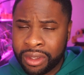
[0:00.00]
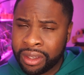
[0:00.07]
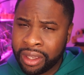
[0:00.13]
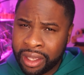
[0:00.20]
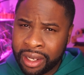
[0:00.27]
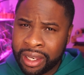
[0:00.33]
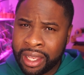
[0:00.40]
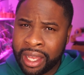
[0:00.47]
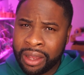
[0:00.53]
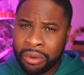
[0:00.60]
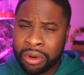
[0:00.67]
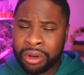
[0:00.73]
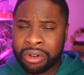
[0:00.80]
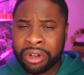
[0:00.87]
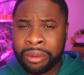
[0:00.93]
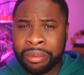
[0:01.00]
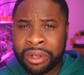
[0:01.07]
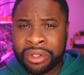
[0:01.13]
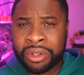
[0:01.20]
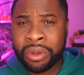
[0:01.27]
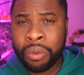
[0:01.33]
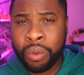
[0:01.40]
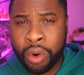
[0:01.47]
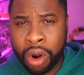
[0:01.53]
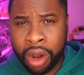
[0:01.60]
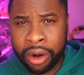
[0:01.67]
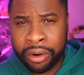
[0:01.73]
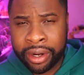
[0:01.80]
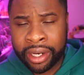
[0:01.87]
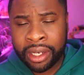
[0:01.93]
And yeah, we'll creep into the
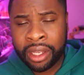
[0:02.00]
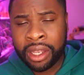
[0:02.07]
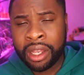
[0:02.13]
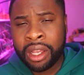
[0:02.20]
watering.